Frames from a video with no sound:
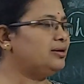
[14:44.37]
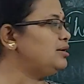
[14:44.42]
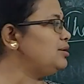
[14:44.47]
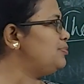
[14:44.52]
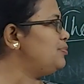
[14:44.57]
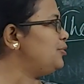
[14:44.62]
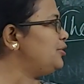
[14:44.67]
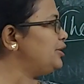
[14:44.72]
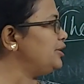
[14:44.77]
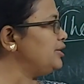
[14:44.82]

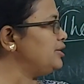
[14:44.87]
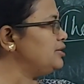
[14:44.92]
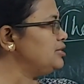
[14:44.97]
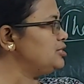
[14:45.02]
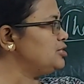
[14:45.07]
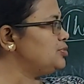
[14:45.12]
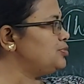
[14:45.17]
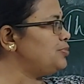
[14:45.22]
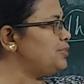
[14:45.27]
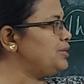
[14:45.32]
reporting
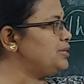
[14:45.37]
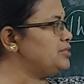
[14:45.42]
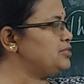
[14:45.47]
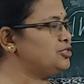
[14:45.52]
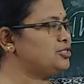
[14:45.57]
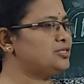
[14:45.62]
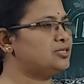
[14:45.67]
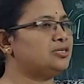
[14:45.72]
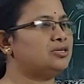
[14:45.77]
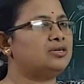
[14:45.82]

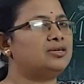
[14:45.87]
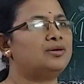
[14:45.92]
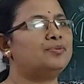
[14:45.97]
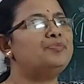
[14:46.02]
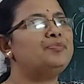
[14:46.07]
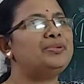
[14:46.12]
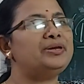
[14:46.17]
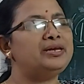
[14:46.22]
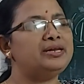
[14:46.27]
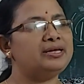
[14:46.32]
speech,
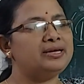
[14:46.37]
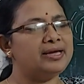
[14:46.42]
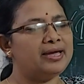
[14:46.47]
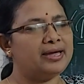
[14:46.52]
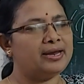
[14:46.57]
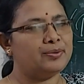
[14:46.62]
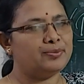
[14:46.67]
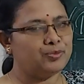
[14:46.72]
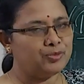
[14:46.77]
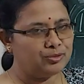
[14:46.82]
meaning
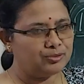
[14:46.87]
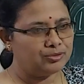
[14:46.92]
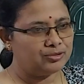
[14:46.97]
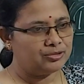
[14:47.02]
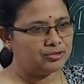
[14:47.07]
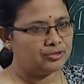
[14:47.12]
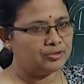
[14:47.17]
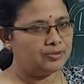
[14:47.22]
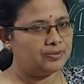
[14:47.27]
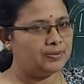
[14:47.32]
and
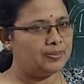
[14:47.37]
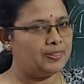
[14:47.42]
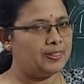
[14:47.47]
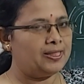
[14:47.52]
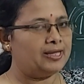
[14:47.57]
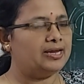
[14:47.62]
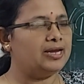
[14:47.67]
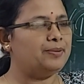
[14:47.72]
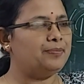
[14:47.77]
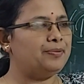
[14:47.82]
mood.
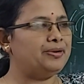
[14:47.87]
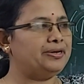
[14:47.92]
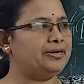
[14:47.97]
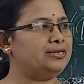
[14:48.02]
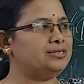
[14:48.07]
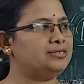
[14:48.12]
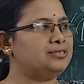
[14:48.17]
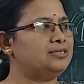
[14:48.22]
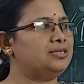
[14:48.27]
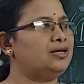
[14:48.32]
If it
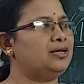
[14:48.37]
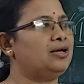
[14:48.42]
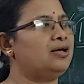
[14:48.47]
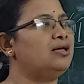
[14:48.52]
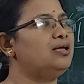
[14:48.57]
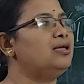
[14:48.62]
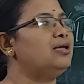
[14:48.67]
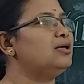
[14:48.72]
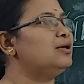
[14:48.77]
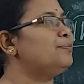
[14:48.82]
is in the
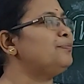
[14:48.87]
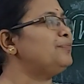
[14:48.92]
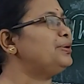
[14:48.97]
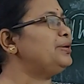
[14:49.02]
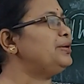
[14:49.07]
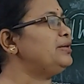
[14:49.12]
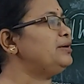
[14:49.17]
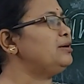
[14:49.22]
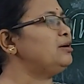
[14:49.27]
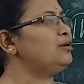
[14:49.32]

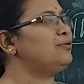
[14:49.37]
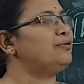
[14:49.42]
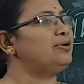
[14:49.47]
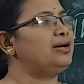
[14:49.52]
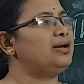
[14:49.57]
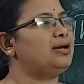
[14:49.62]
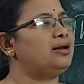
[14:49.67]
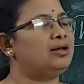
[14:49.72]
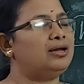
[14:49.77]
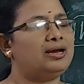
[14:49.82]
meaning of
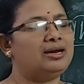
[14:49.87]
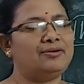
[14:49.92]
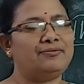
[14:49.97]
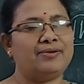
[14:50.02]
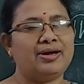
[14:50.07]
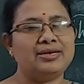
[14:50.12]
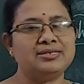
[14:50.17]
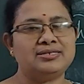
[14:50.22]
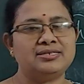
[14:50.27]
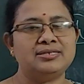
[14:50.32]

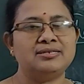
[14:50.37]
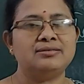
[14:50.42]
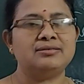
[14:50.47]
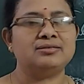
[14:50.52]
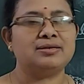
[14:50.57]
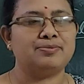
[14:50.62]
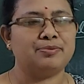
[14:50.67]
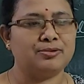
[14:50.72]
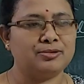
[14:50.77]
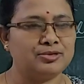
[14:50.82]
advising,
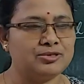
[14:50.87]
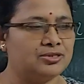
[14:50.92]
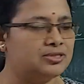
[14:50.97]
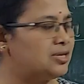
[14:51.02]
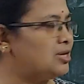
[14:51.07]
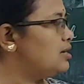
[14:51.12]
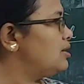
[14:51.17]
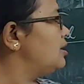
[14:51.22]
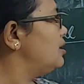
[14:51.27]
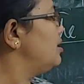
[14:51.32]
suppose
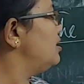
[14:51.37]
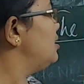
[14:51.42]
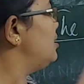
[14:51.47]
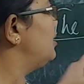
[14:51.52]
the